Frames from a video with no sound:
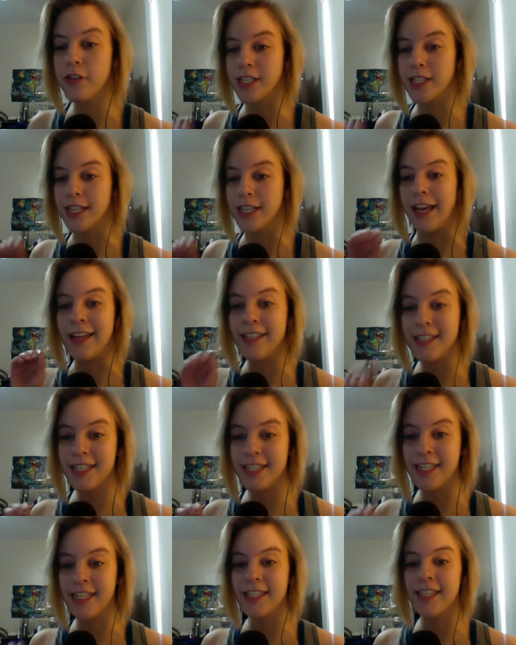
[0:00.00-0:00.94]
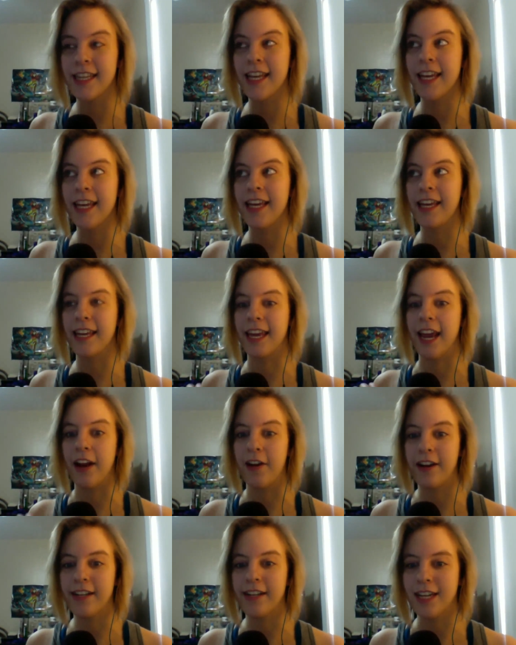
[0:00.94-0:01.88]
instantly
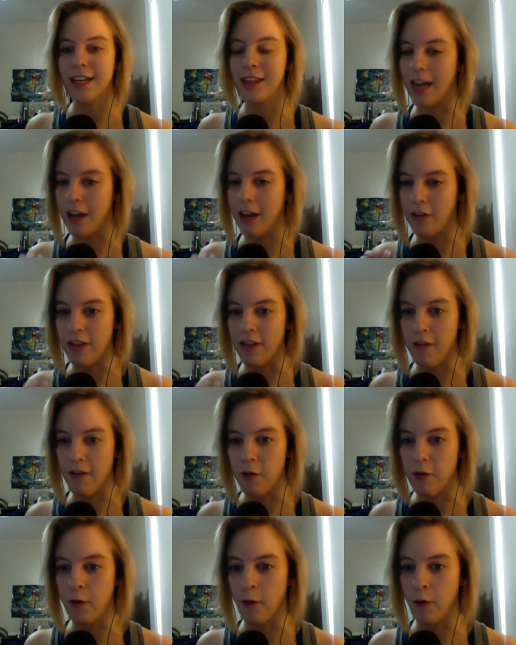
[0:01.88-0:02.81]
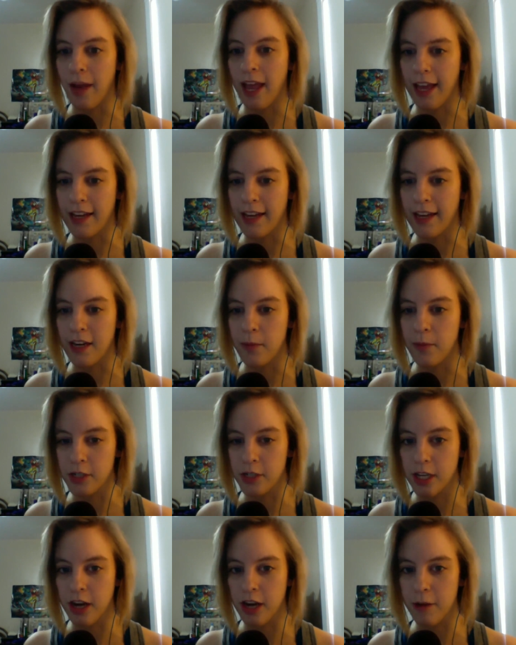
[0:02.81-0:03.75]
guaranteed that I'll never put my hand in to
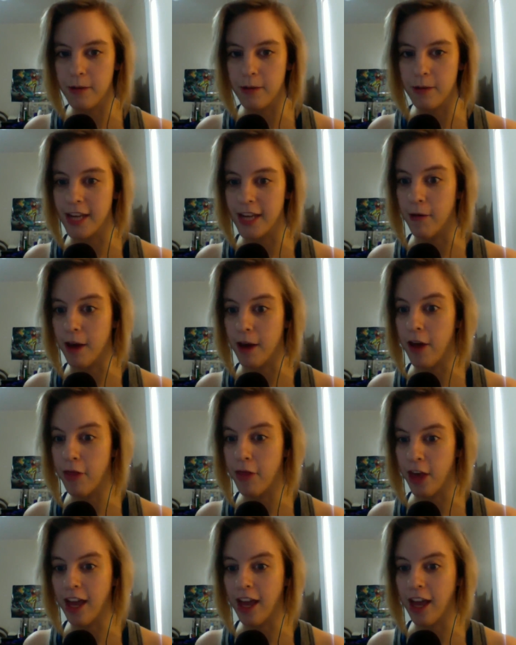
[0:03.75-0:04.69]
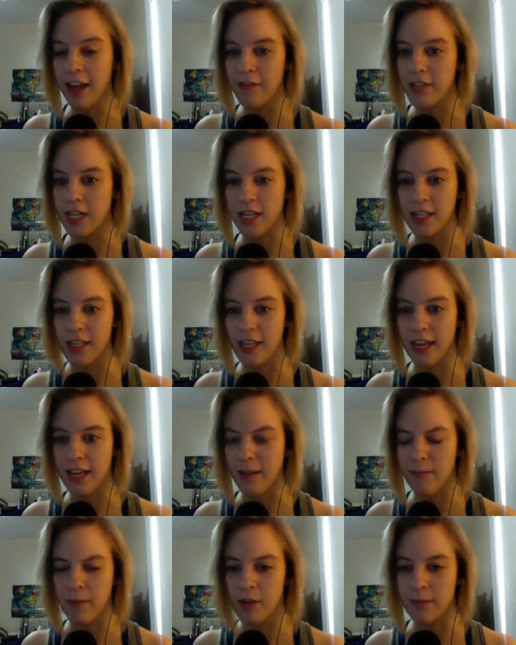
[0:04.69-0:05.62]
push the garbage down, a thing I have done like
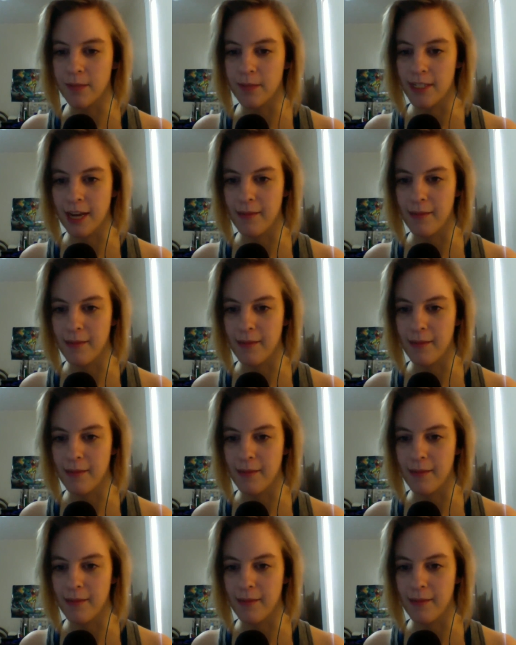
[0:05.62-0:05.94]
multiple times